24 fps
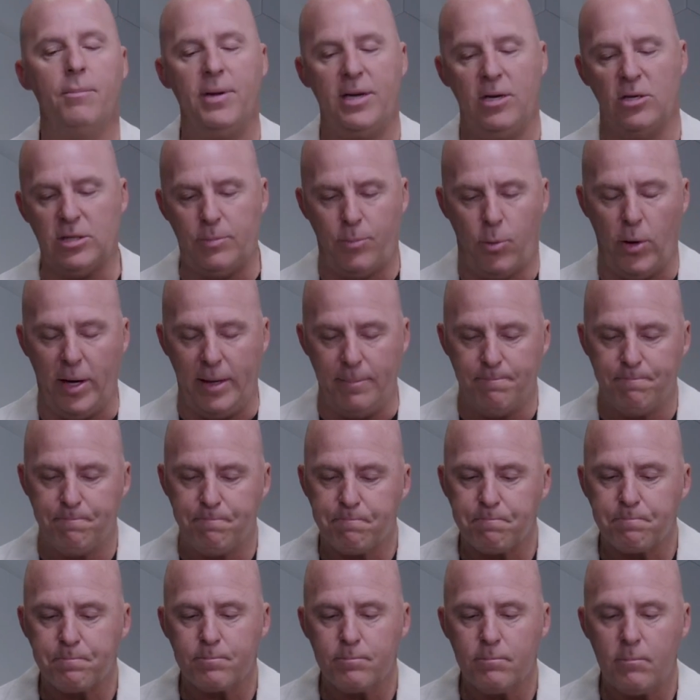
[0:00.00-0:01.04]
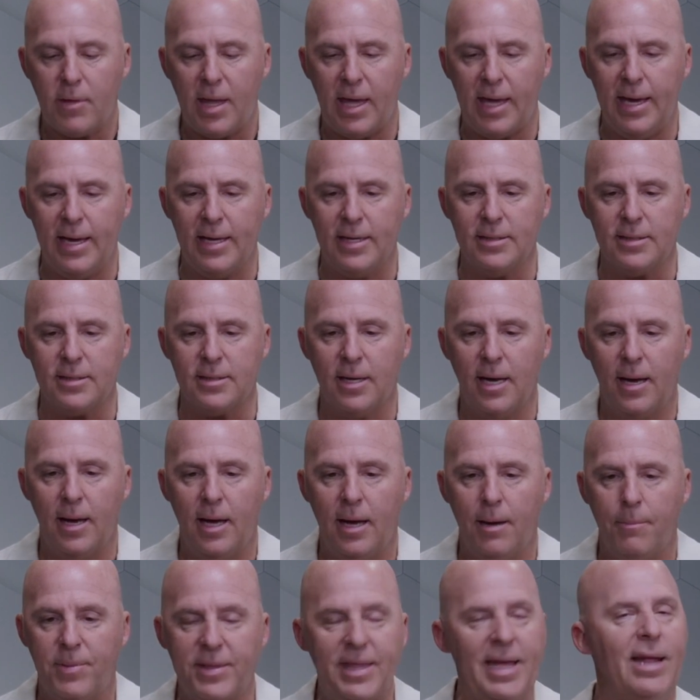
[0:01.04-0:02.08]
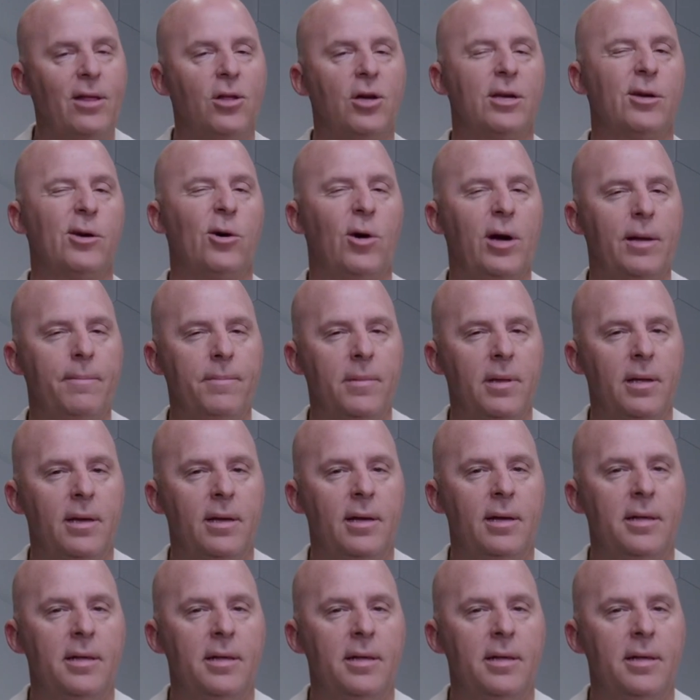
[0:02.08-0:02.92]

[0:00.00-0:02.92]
But here's the point: then I look at going,